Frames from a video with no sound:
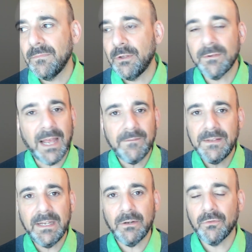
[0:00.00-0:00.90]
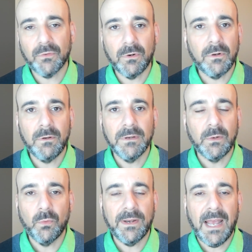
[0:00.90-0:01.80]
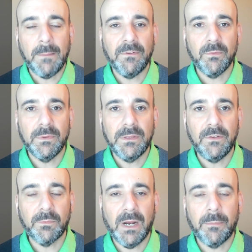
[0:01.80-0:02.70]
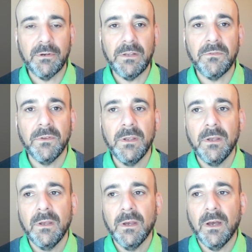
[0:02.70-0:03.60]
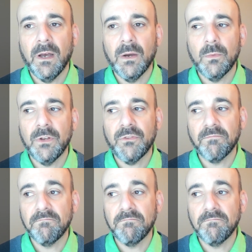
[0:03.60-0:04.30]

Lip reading: you don't have any control in what happens with these properties, which